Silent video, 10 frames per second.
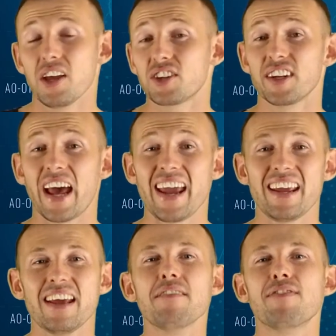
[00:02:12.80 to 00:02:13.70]

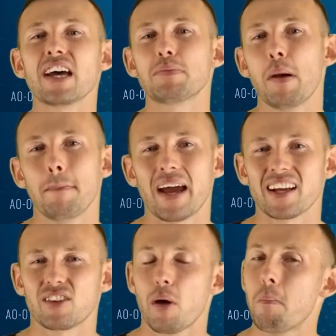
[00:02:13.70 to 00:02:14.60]
Today, investment
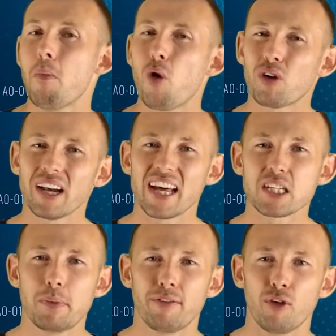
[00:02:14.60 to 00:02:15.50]
banks more or
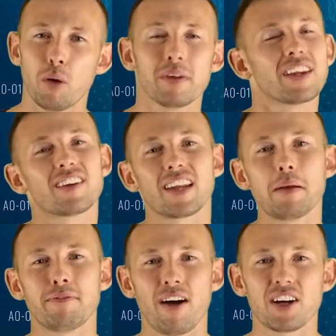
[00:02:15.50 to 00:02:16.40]
less perform the
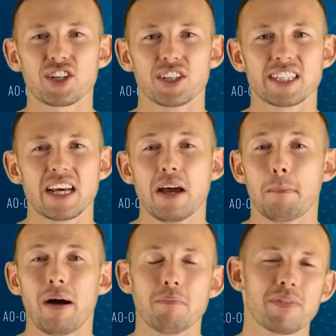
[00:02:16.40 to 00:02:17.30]
same functions,
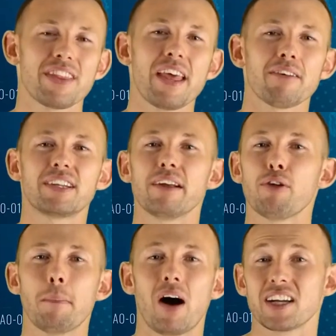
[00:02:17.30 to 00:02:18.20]
but there are
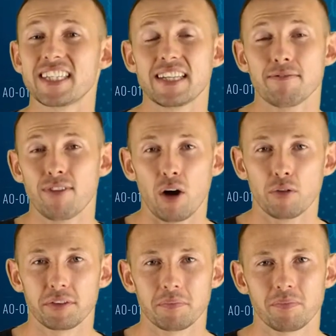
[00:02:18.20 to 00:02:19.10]
different parties
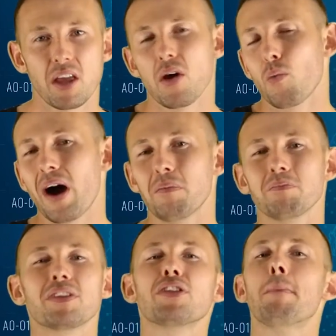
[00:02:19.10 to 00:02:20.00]
involved.
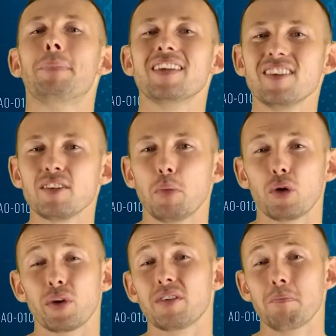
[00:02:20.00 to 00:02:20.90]
Well, the business
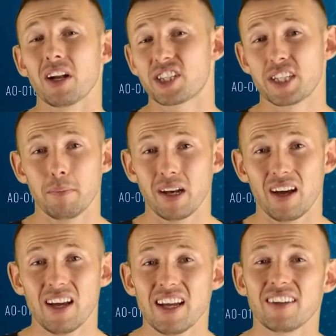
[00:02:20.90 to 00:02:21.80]
model is much
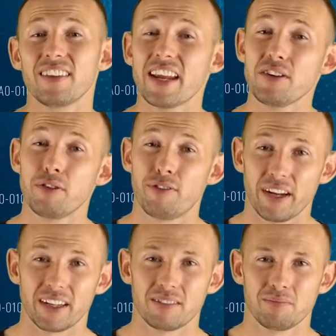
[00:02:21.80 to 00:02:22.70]
similar than you
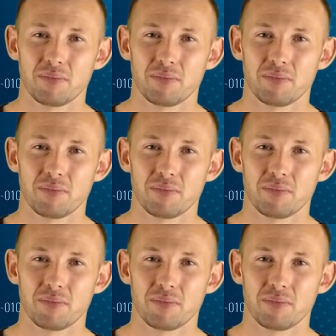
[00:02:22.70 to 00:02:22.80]
think.